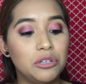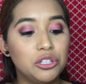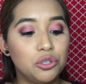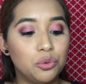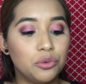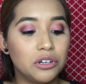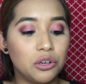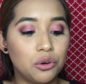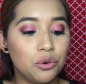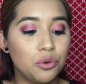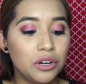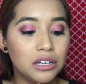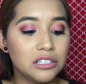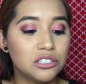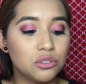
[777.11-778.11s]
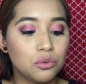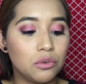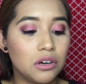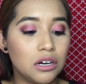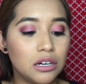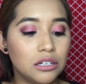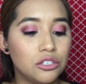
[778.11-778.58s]
me do a quick
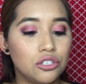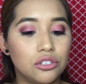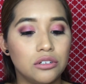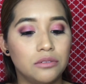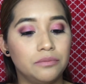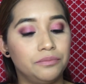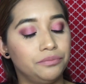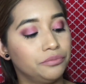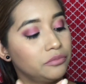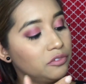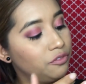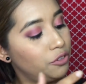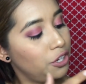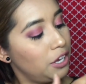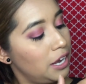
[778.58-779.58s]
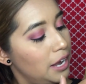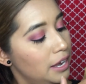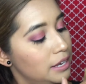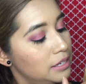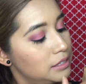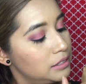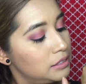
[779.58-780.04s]
swatch for you
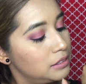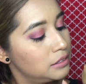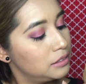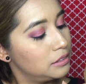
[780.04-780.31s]
guys.